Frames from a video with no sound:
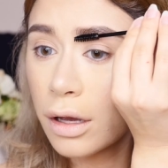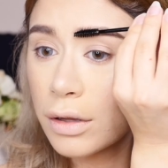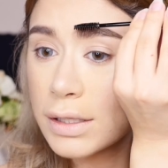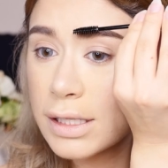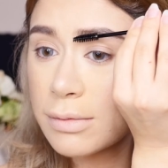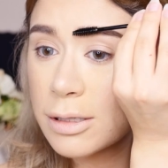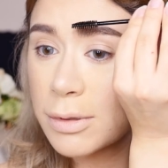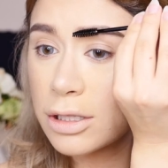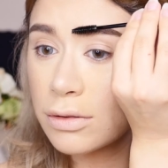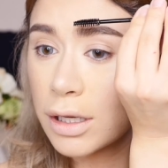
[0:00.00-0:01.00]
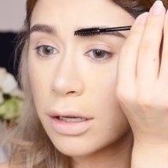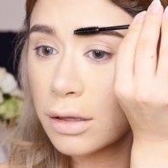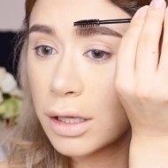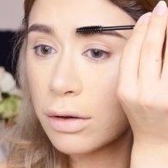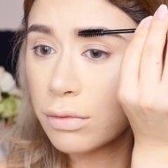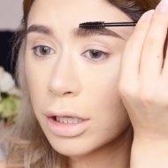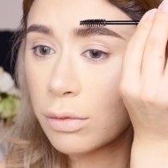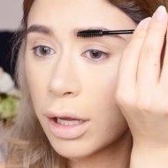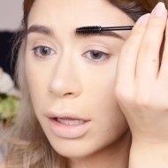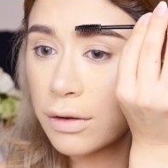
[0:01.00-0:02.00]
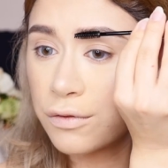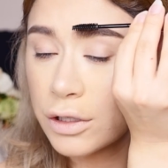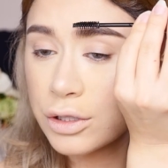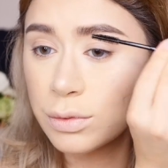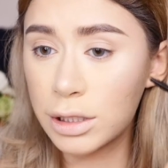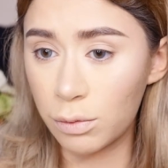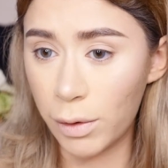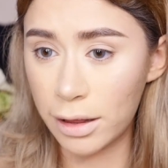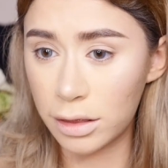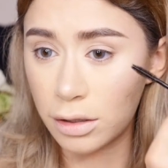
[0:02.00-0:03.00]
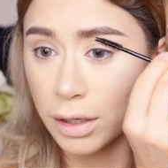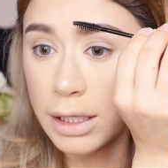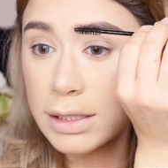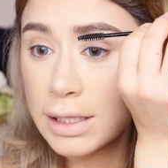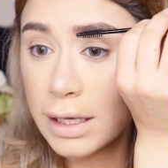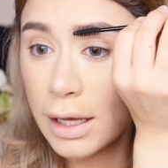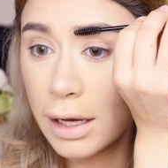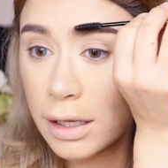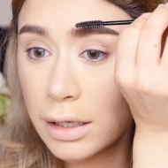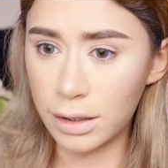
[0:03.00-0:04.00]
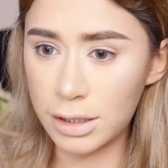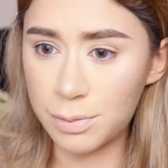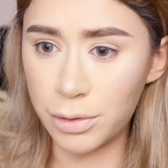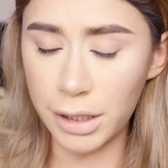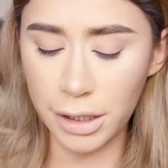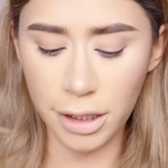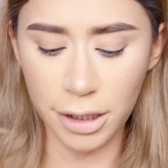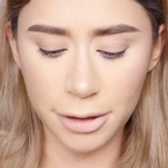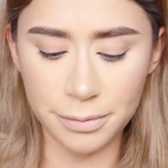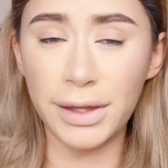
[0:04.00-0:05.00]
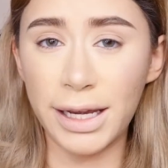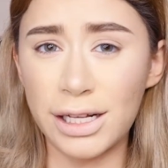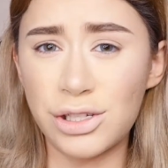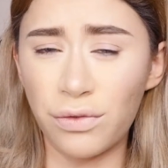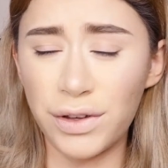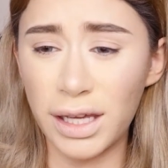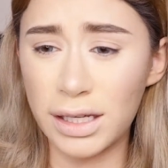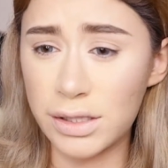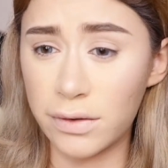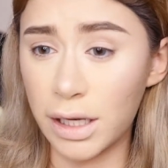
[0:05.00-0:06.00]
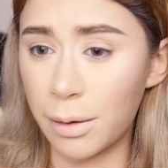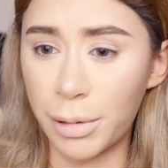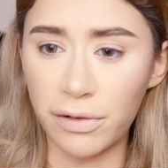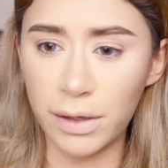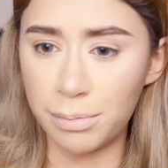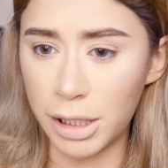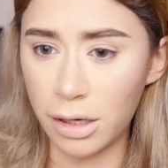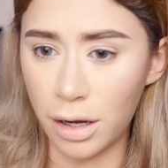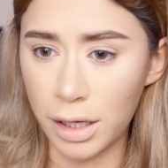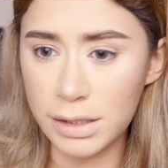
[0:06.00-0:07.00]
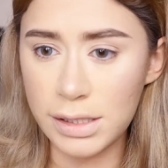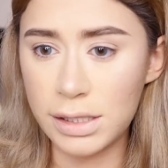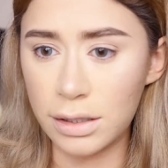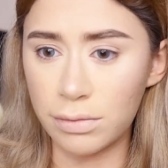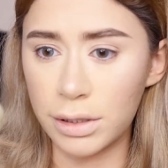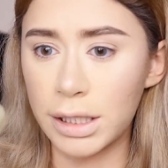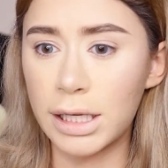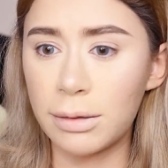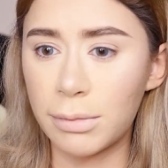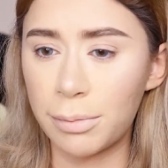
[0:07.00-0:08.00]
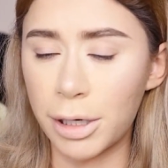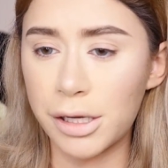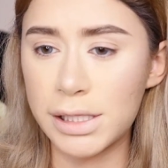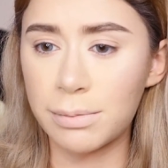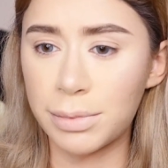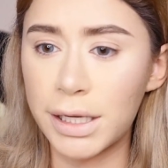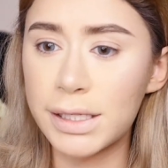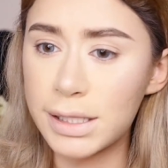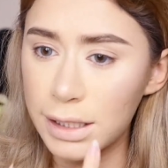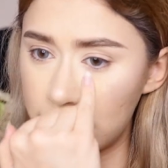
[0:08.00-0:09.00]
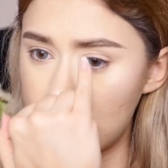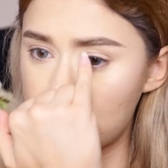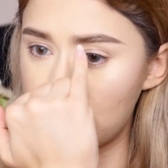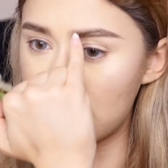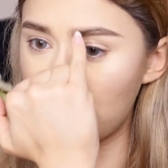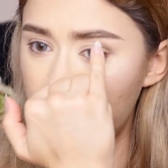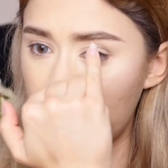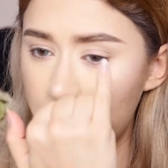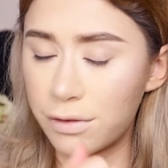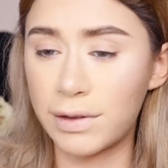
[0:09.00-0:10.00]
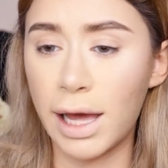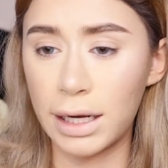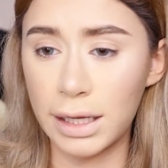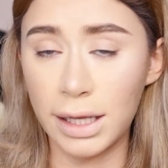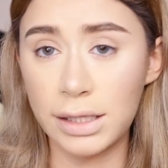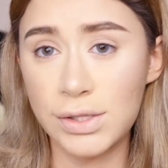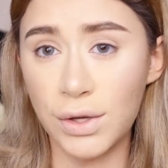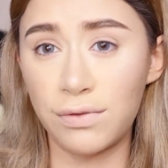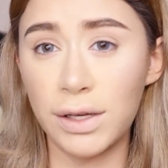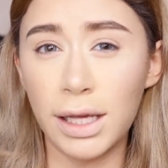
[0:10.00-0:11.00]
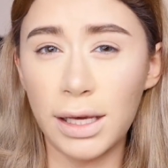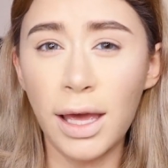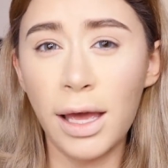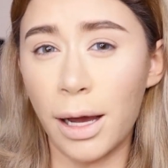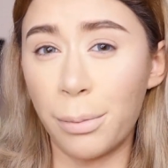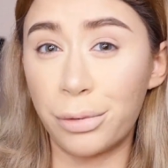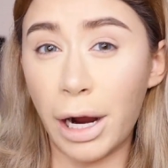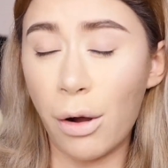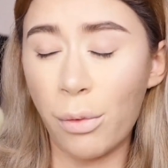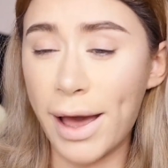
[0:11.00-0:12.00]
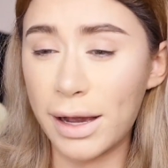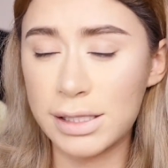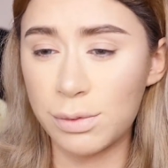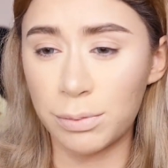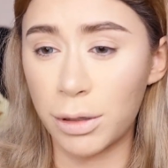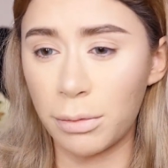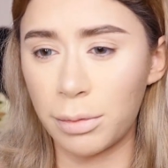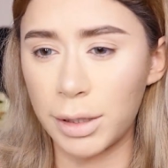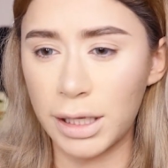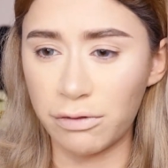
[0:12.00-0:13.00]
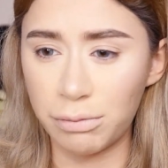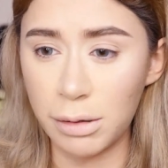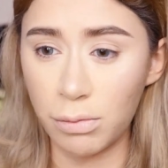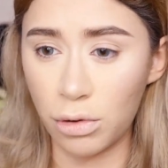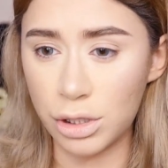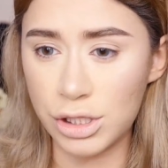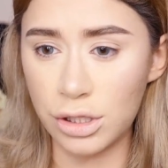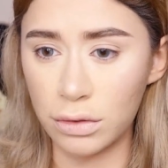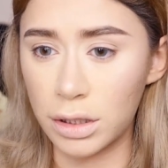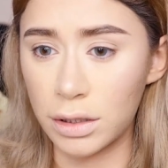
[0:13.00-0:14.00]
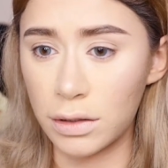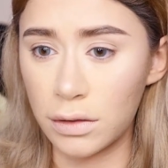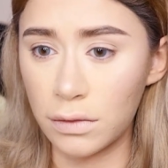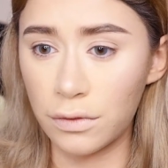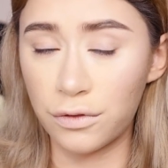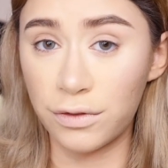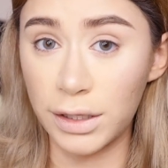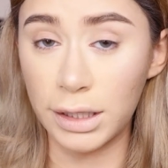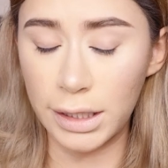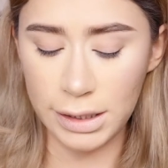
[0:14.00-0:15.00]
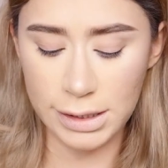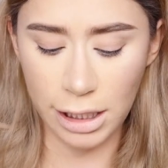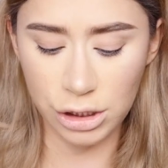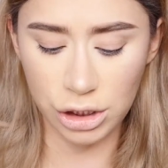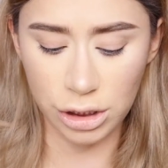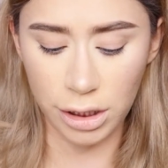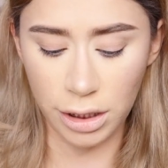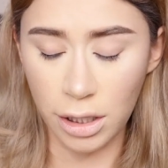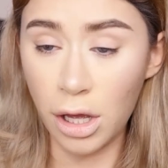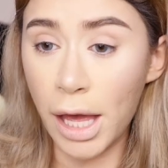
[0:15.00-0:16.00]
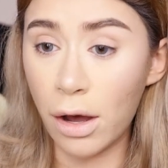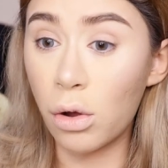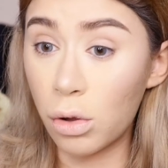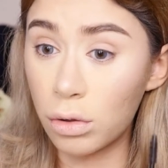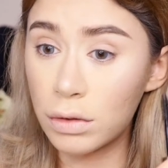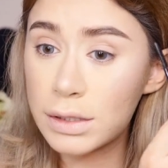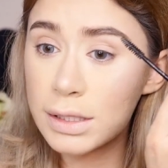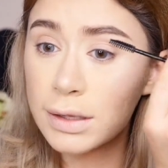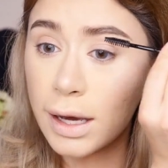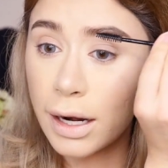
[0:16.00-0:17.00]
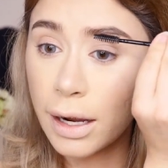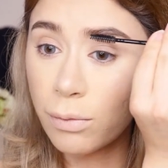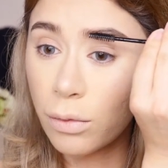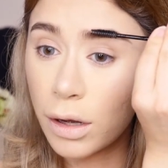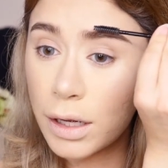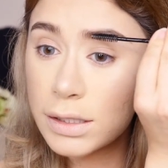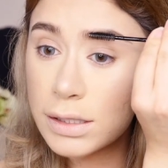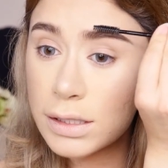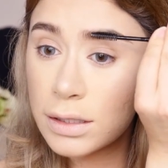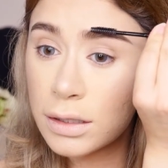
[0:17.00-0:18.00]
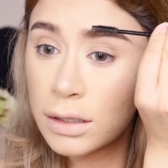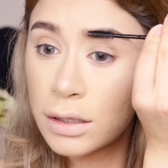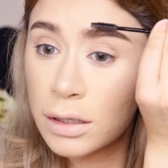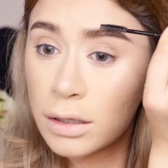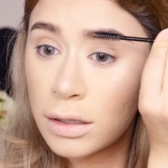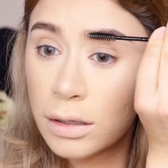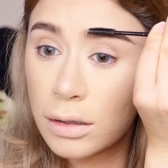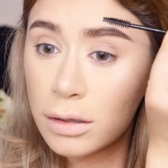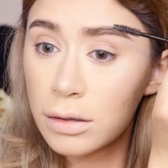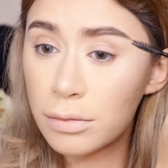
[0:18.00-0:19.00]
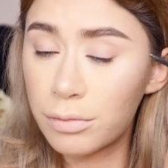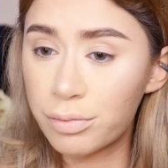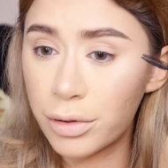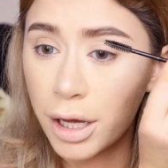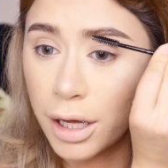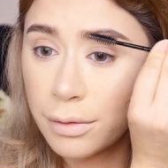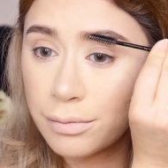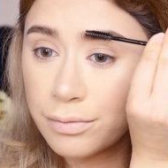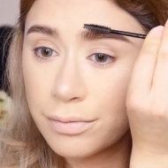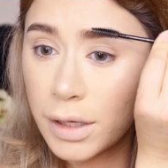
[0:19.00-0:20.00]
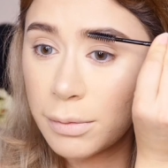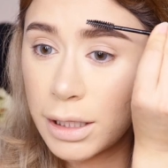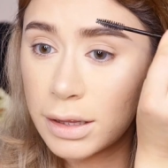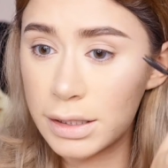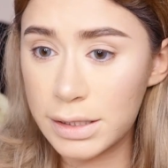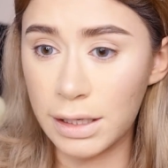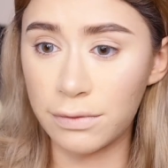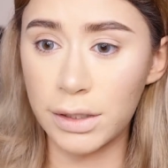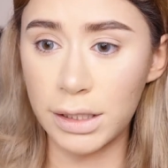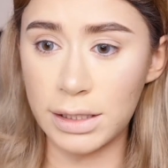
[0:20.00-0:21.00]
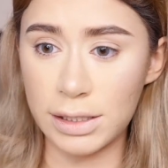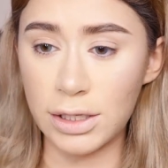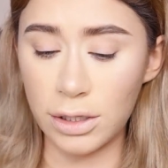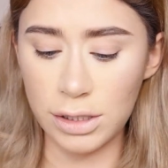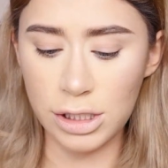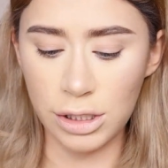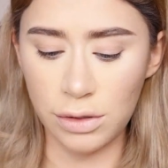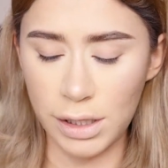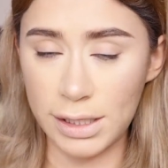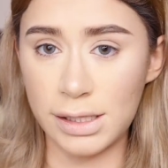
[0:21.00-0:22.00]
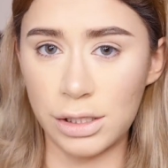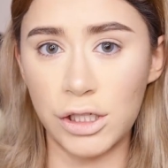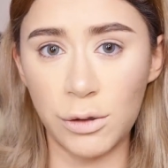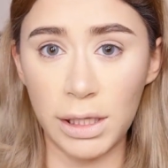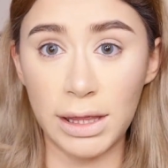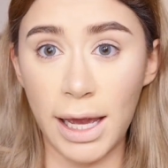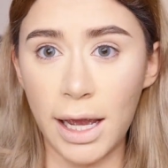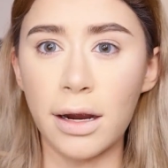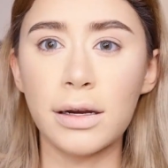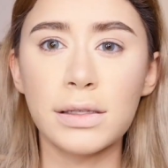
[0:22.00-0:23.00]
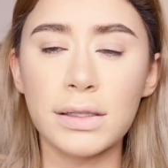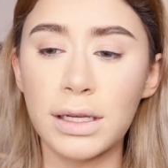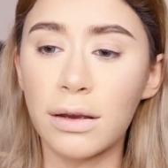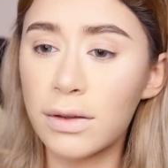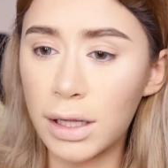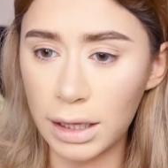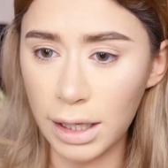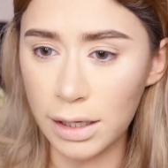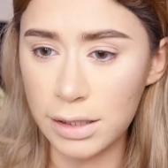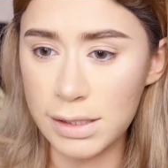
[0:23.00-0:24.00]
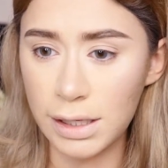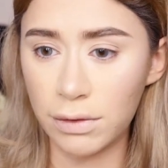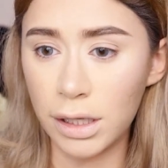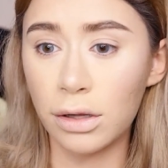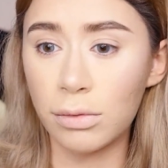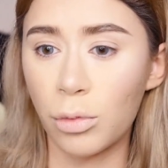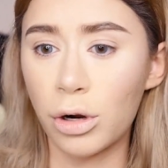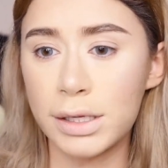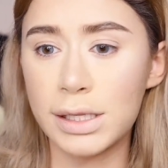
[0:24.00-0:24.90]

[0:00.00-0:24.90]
Oh, this seems to be doing like really well. It feels really wet though, I can say that. It looks pretty good. Like, I don't feel like it's going above and beyond to really keep my brows in place. Like, these ones are falling flat again, so I feel like a brow wax would probably give me more so the feeling and texture and hold that I want. But, I mean, this definitely does good to accentuate the hairs, because I feel like the hairs definitely look more